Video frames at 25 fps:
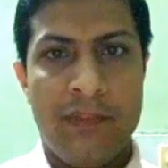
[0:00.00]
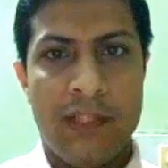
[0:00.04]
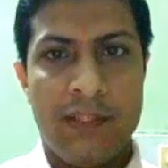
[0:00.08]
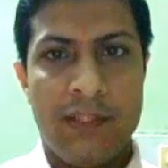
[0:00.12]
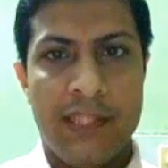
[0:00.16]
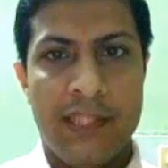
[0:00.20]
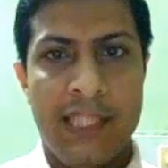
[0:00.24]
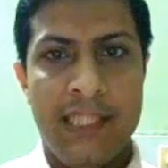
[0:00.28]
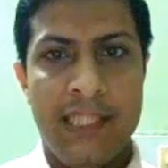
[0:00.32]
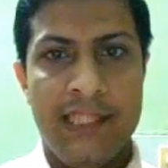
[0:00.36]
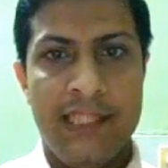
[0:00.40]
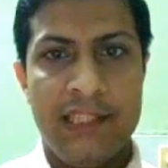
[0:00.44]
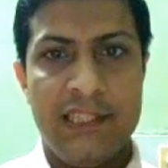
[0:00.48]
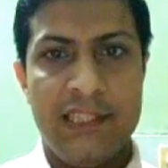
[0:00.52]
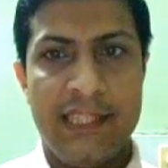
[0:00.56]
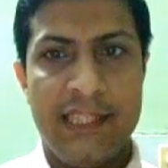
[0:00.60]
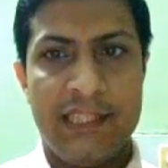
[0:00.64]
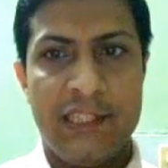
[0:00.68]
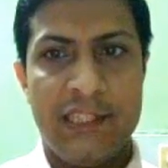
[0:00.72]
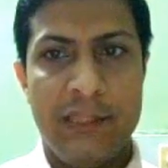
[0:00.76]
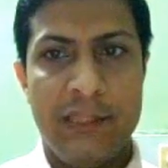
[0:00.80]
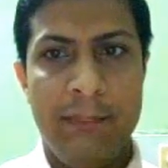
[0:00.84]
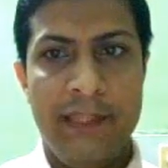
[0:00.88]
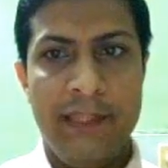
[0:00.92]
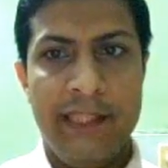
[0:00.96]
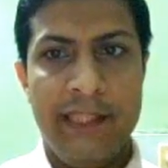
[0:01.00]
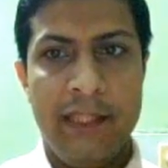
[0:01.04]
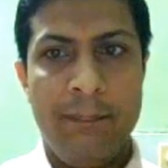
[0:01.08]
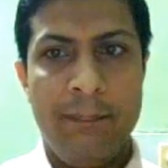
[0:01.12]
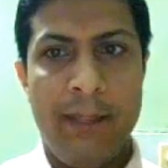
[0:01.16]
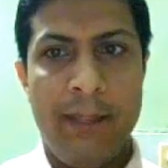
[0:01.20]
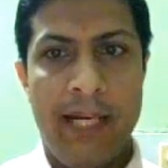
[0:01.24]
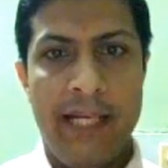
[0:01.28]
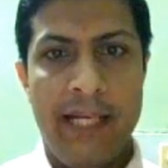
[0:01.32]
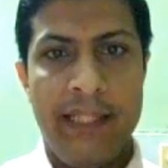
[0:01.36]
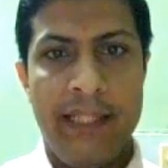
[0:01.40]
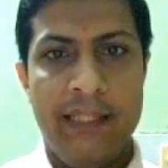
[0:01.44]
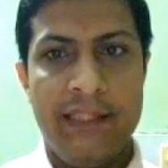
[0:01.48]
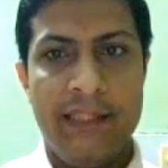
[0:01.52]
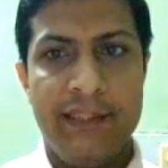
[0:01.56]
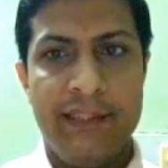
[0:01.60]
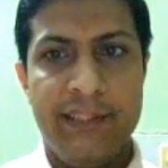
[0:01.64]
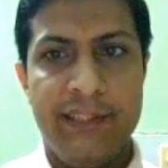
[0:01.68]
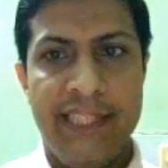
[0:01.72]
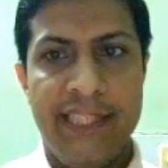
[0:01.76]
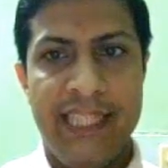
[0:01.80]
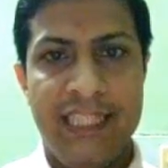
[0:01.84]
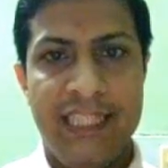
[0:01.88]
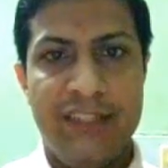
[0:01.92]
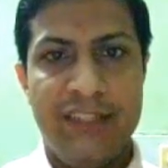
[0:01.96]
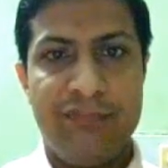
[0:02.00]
then it is estimated by dash